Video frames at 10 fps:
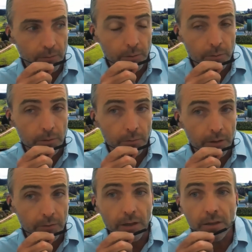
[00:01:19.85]
which was
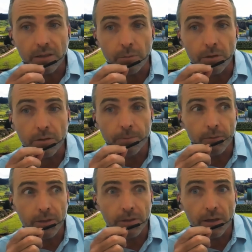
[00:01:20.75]
one of our customers.
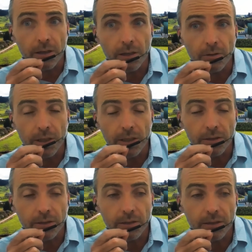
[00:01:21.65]
We started
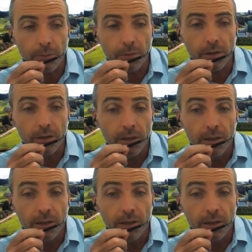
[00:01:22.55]
negotiations in December.